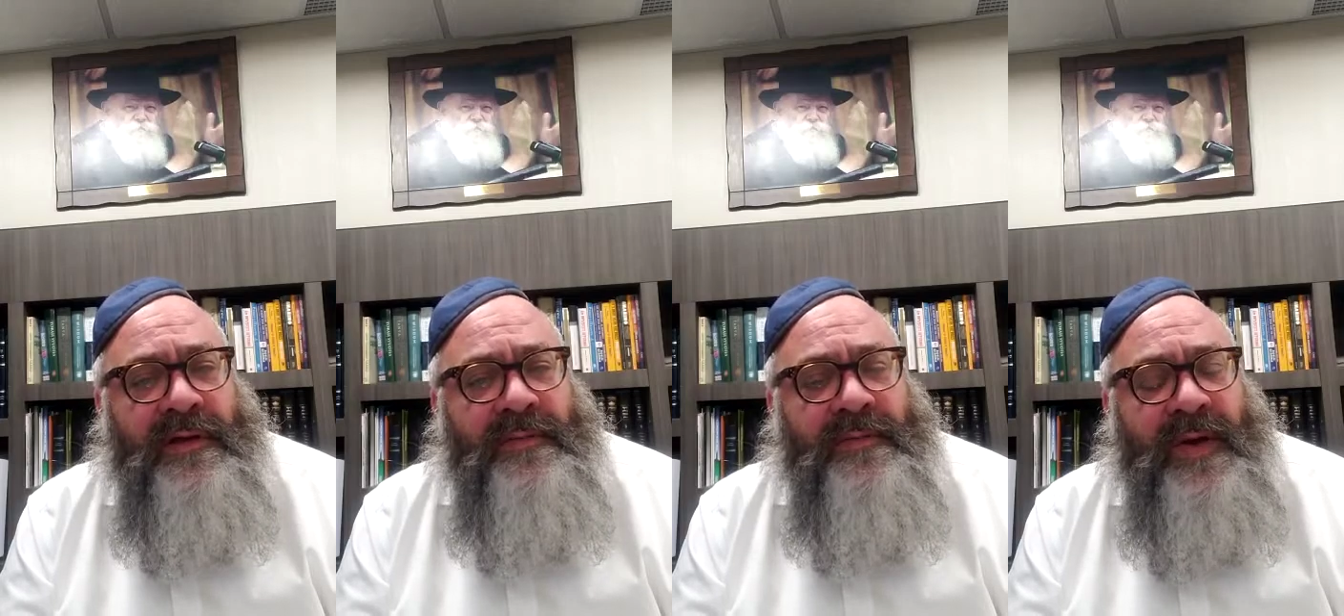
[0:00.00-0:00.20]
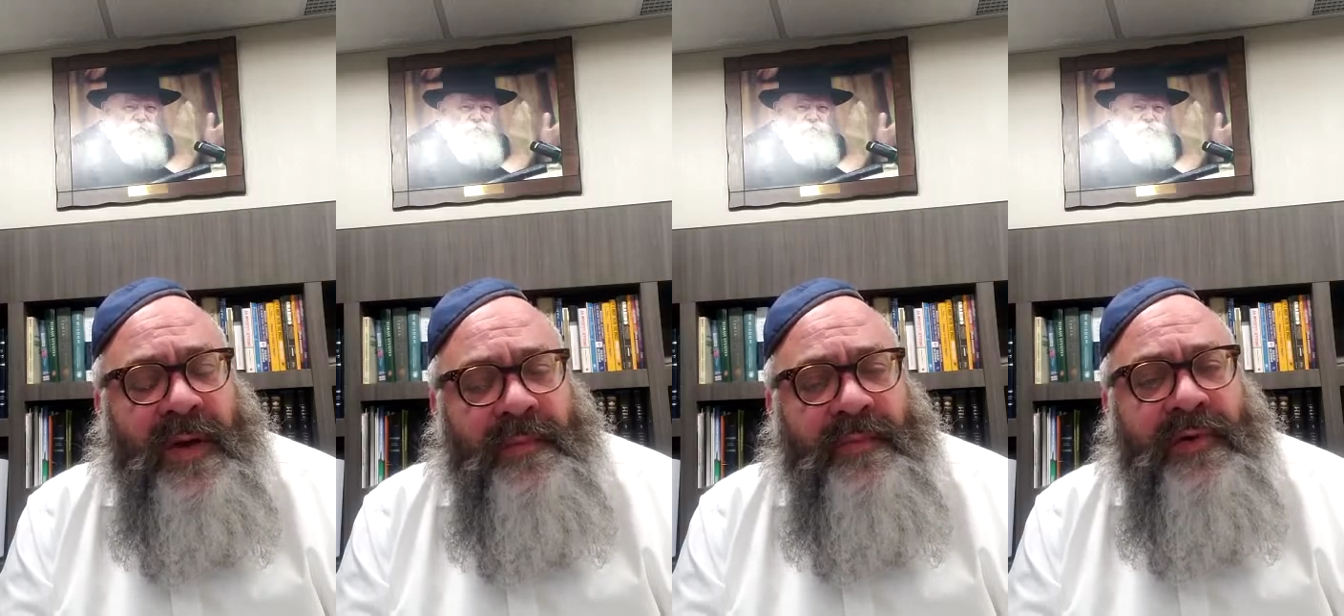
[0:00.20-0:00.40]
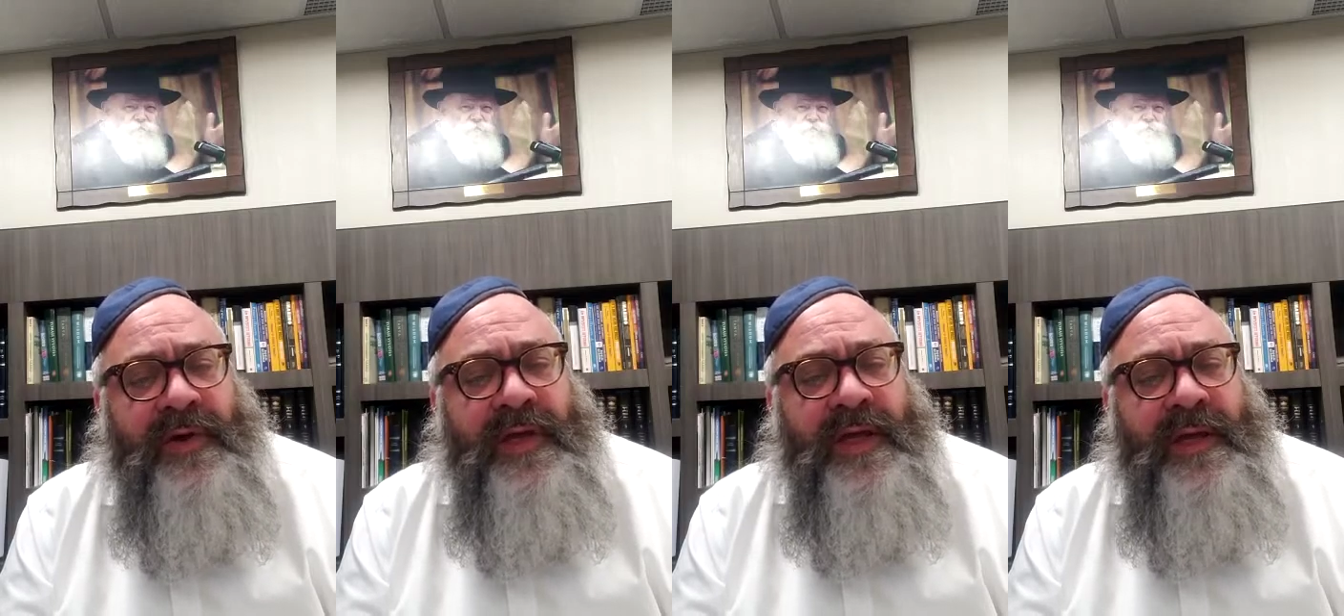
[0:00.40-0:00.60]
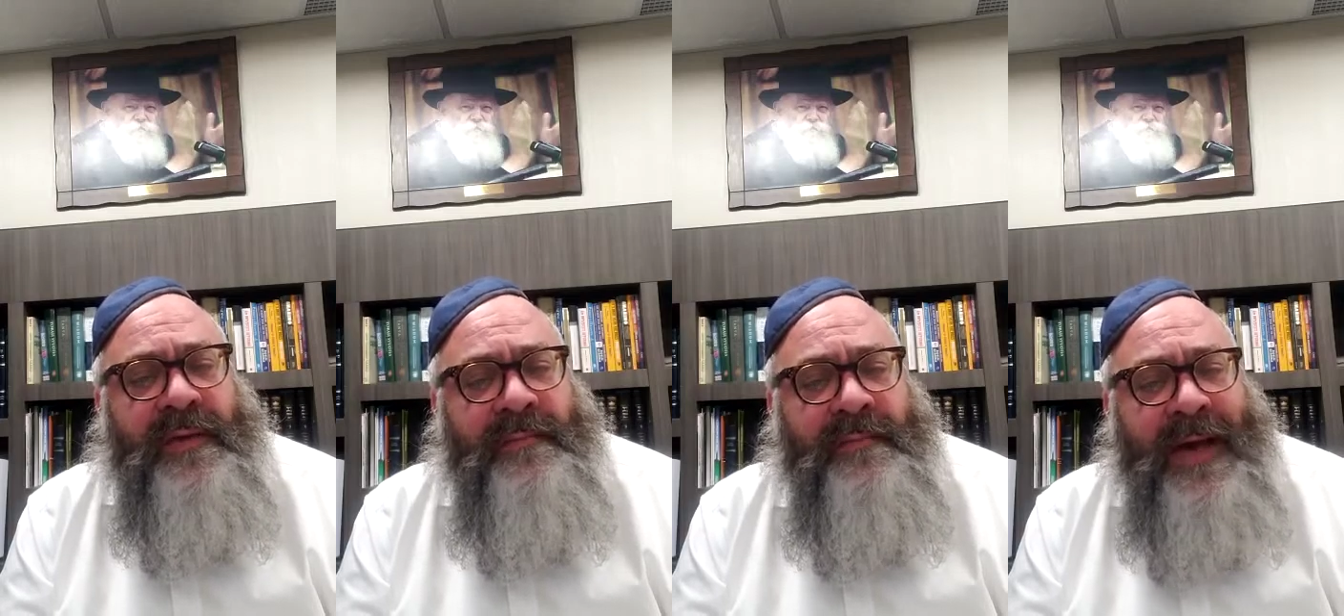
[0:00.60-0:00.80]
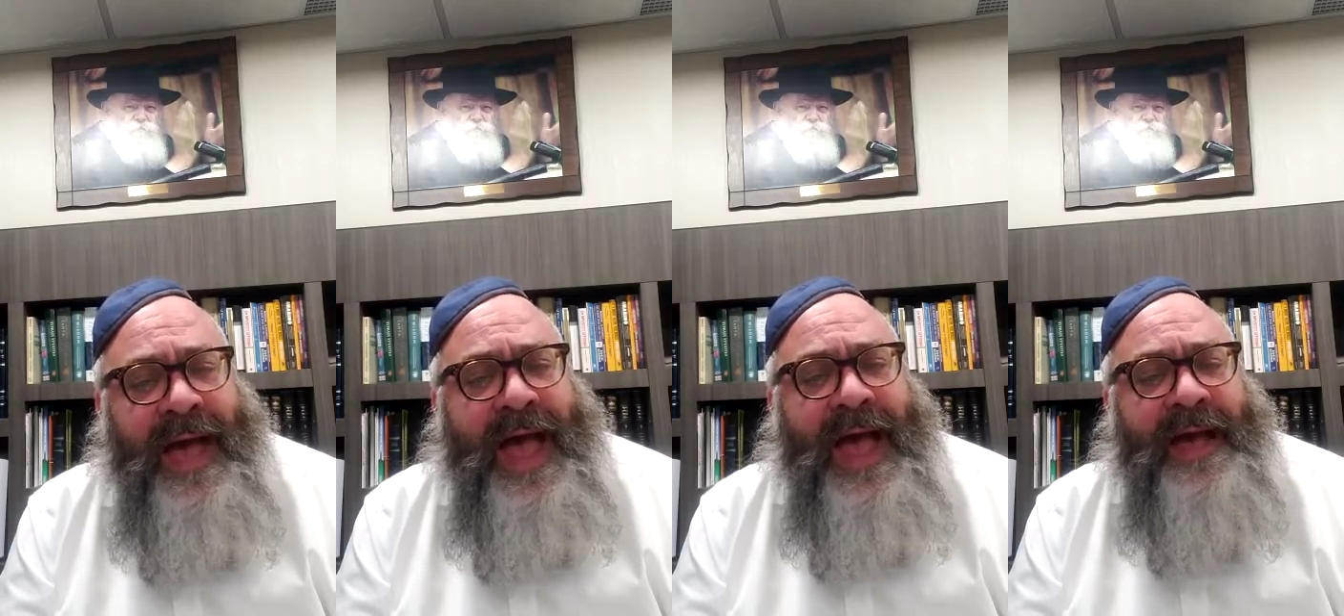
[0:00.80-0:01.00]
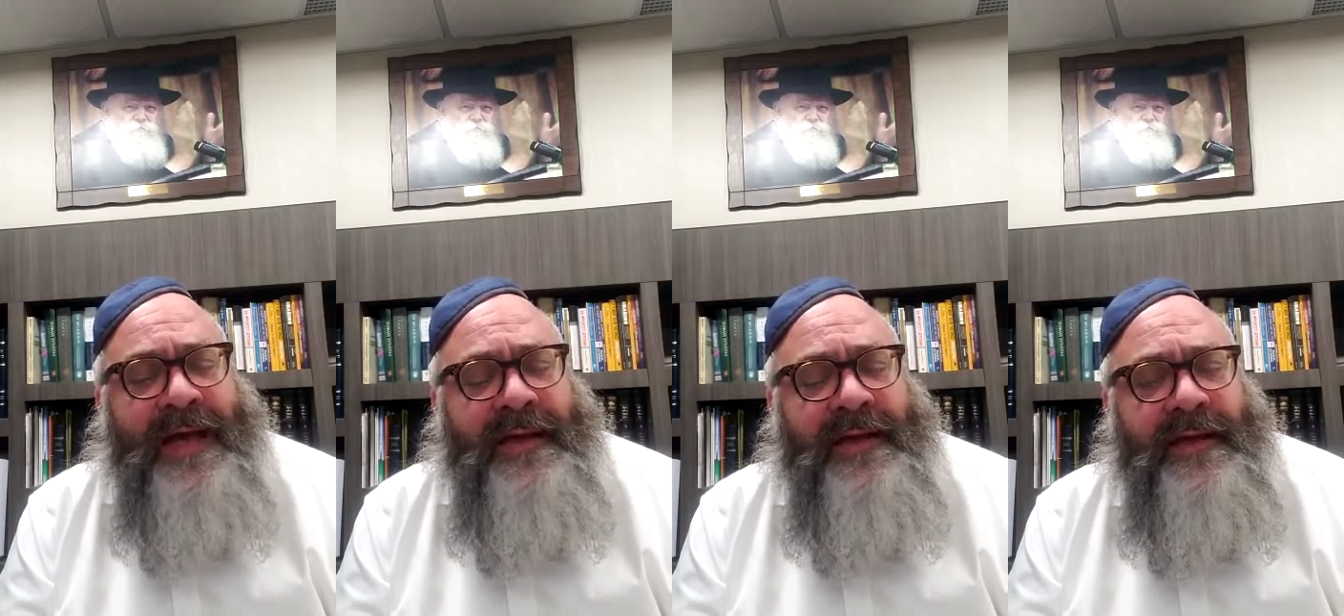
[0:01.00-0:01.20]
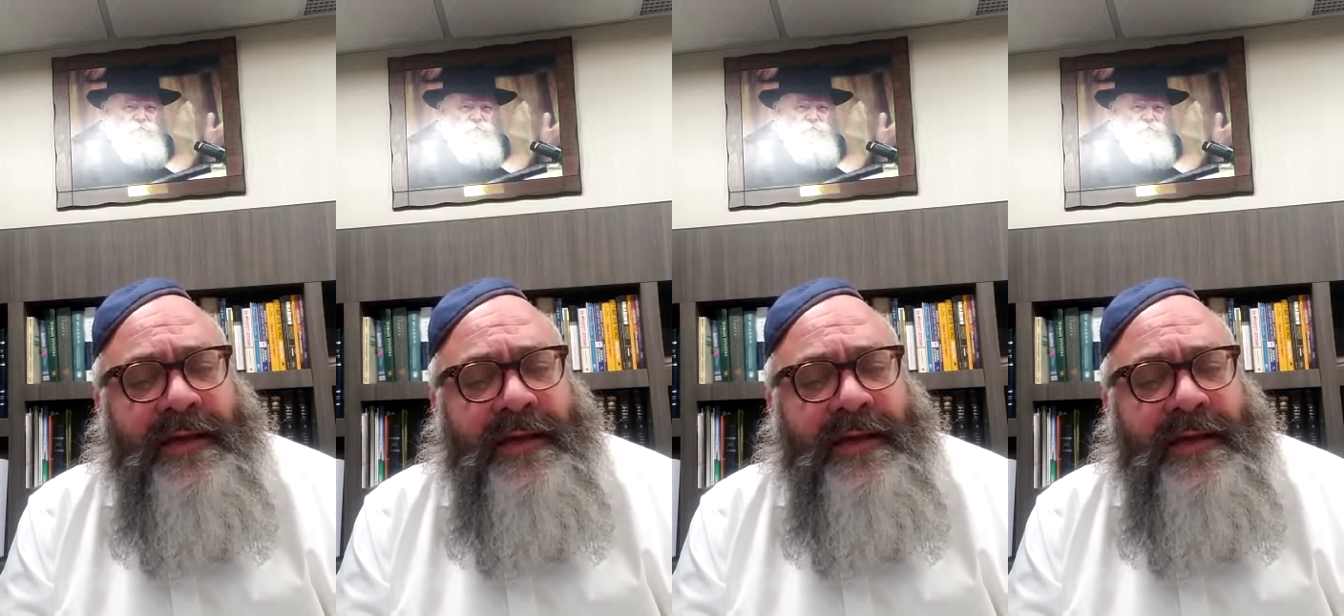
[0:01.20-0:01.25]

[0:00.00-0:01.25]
by bringing back